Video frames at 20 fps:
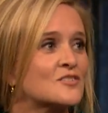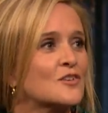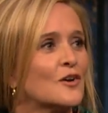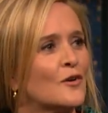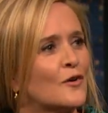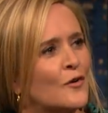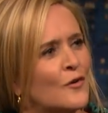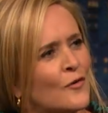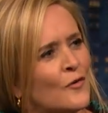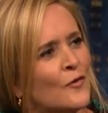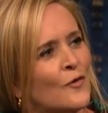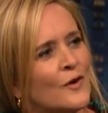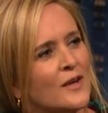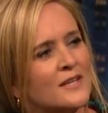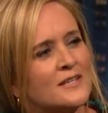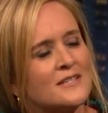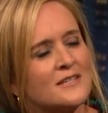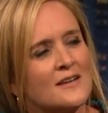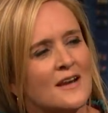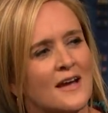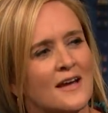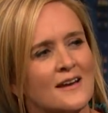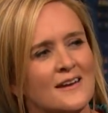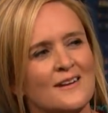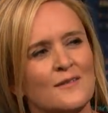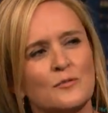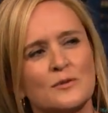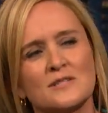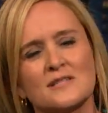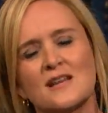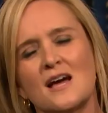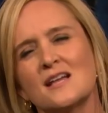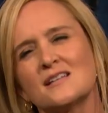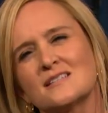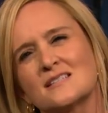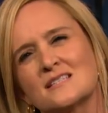So it was not